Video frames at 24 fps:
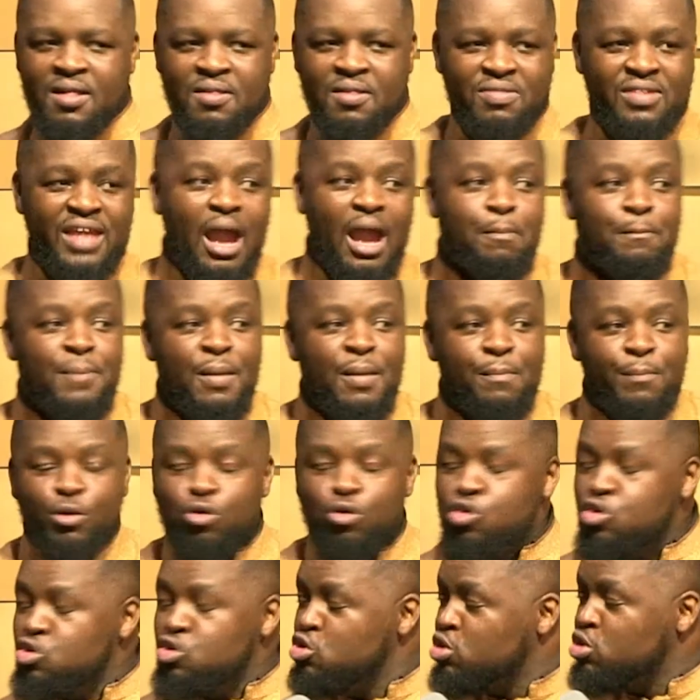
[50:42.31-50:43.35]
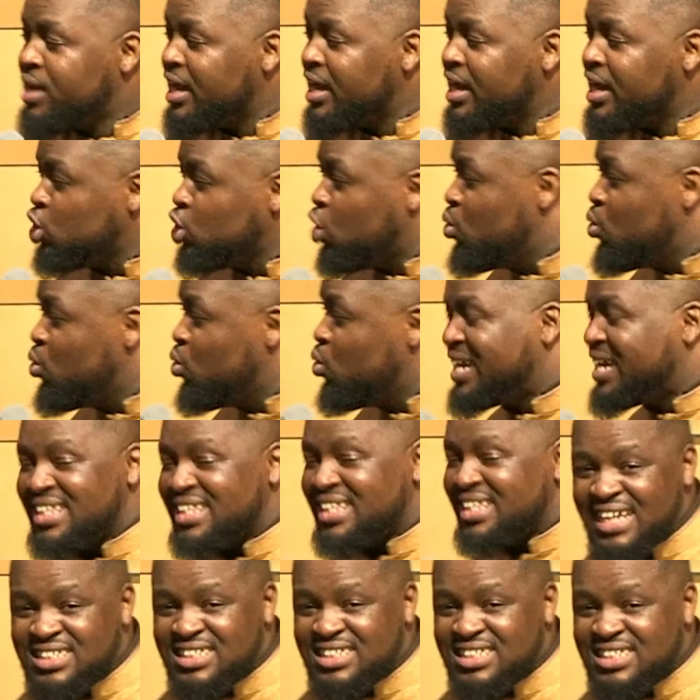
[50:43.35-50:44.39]
There are people who look at your wig and they
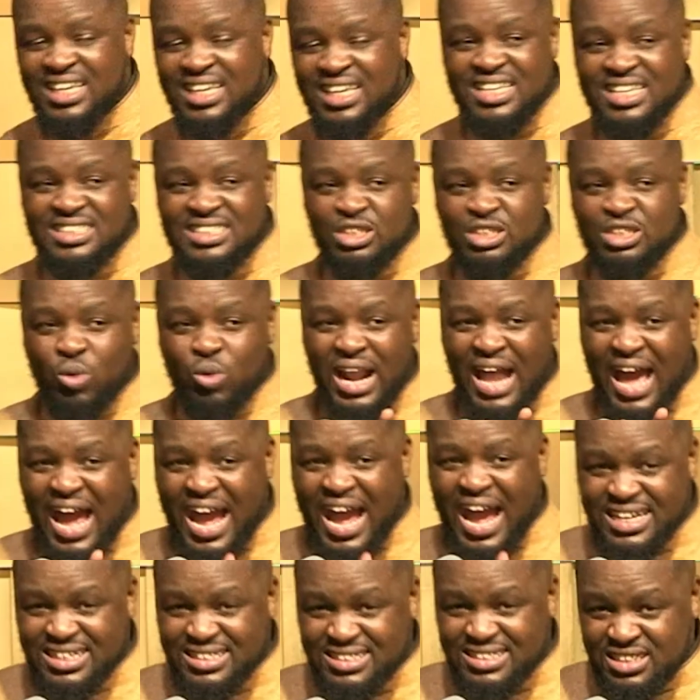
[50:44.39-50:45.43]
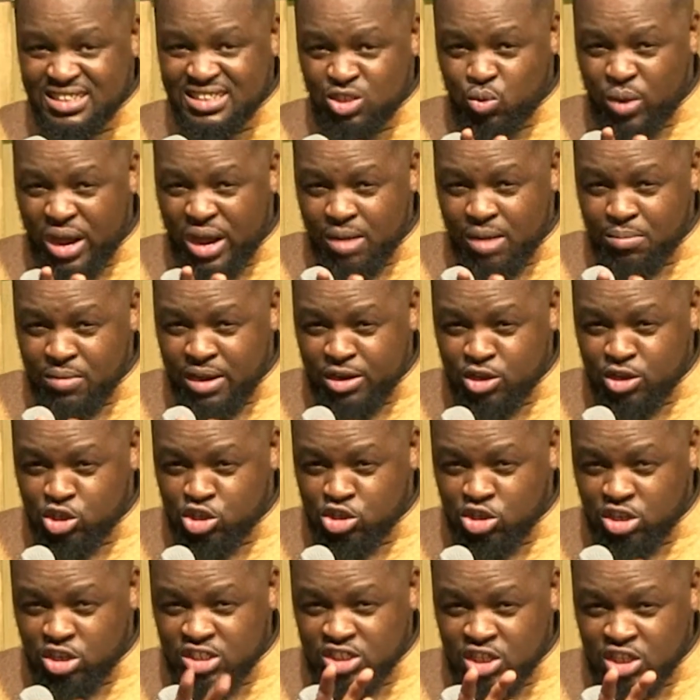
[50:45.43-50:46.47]
are checking, is it well ironed? Is it well
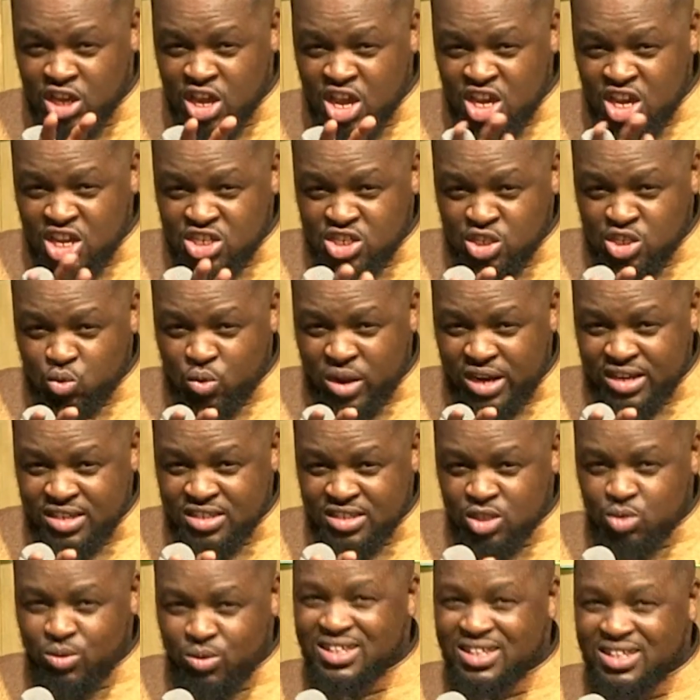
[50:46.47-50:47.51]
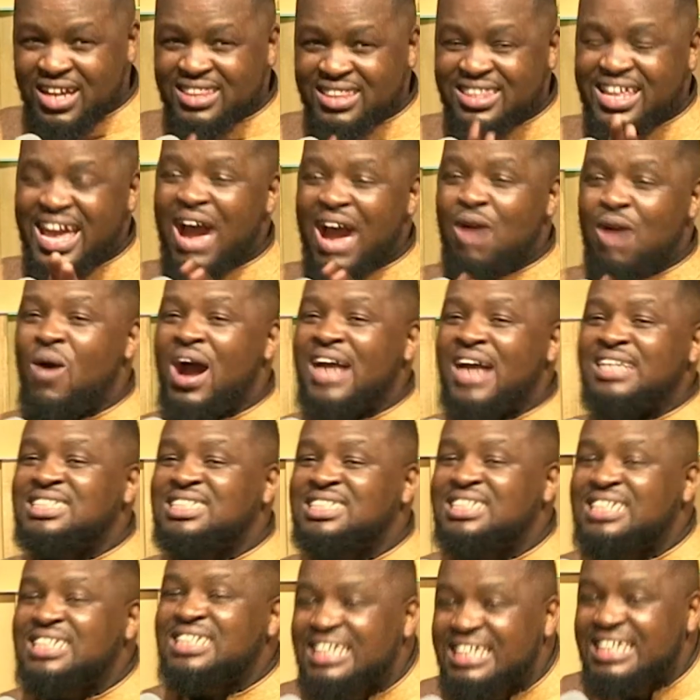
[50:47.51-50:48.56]
manicured? Is it, is it well, is it well? They, they are
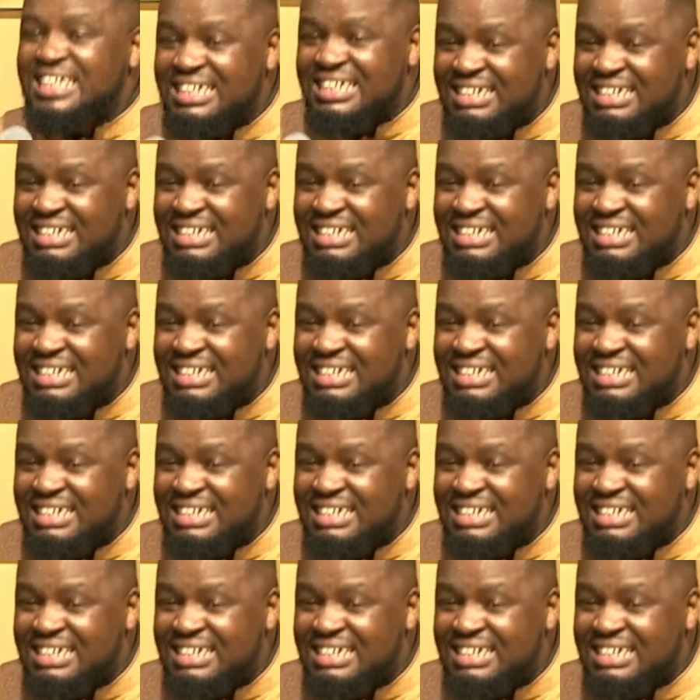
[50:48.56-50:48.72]
watching.